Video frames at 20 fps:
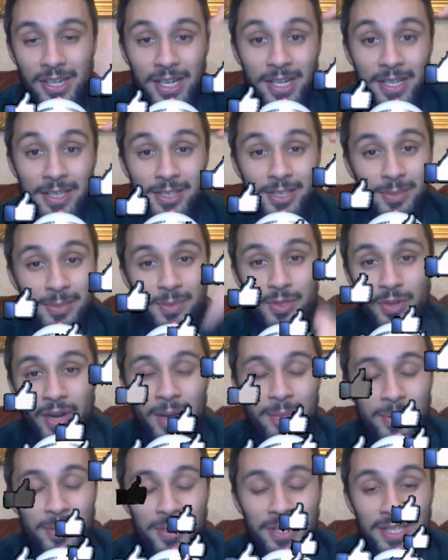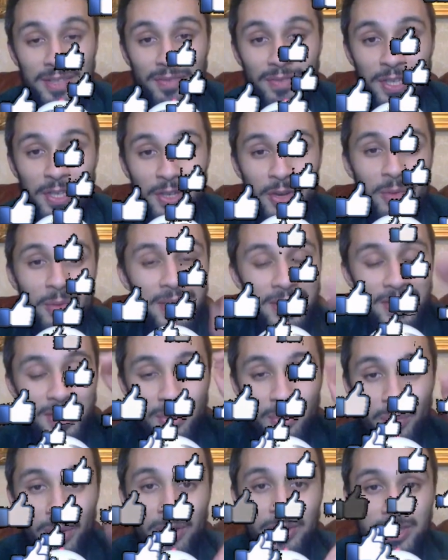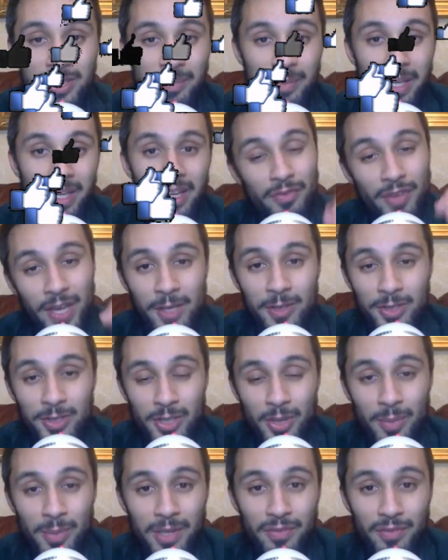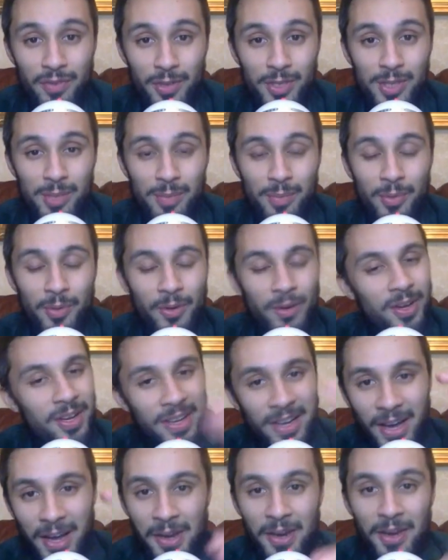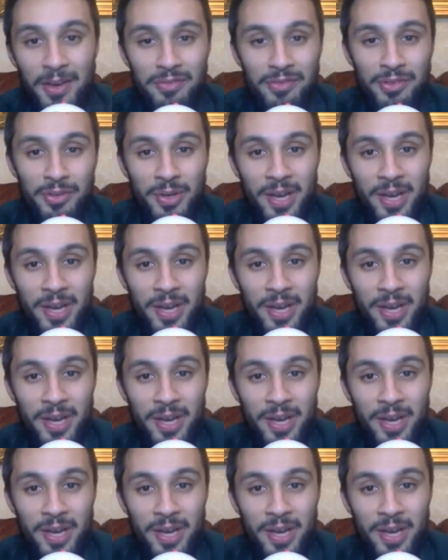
clicking subscribe button in this video means the world to me. Thank you so much for your support. I love you